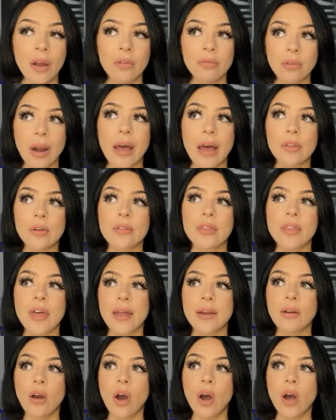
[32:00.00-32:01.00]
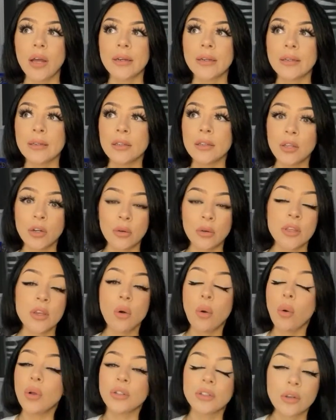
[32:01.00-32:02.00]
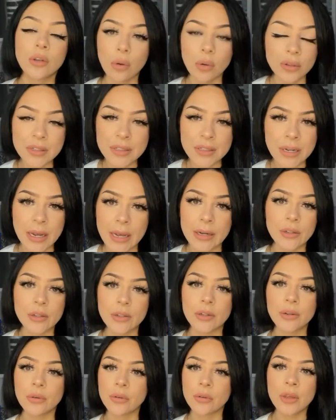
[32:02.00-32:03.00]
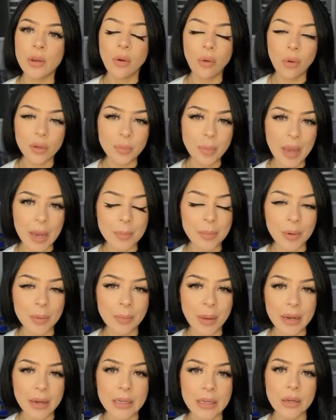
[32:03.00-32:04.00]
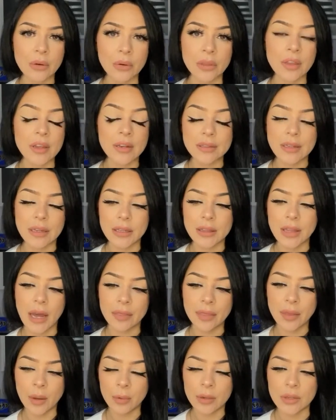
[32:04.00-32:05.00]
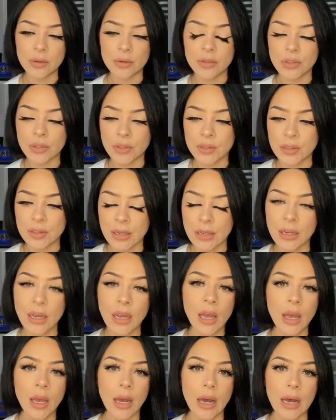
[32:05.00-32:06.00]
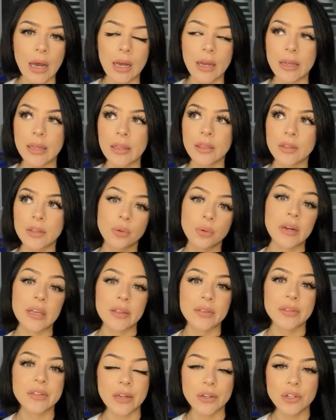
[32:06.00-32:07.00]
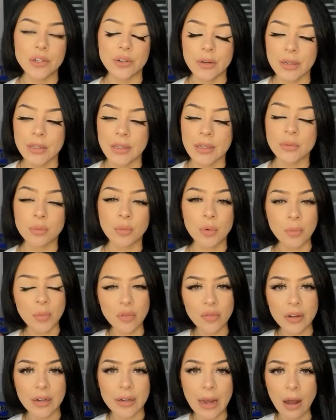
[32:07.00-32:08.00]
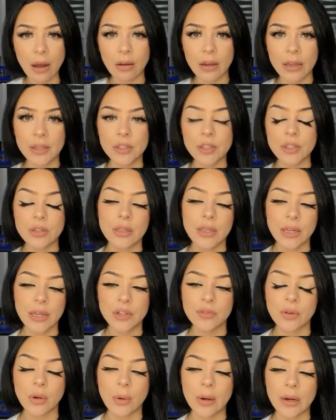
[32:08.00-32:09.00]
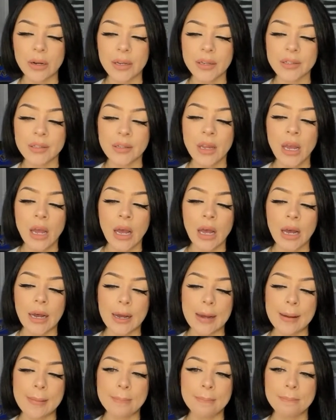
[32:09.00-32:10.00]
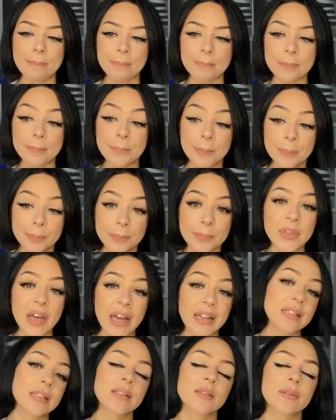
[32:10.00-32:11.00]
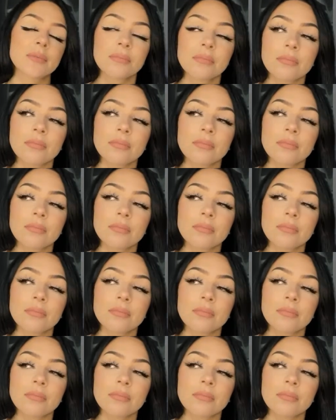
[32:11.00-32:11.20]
rather than on, the old gold standard or the old paper money or things like that we used to see in the 20th century, because we're moving now into the age of Aquarius. That's,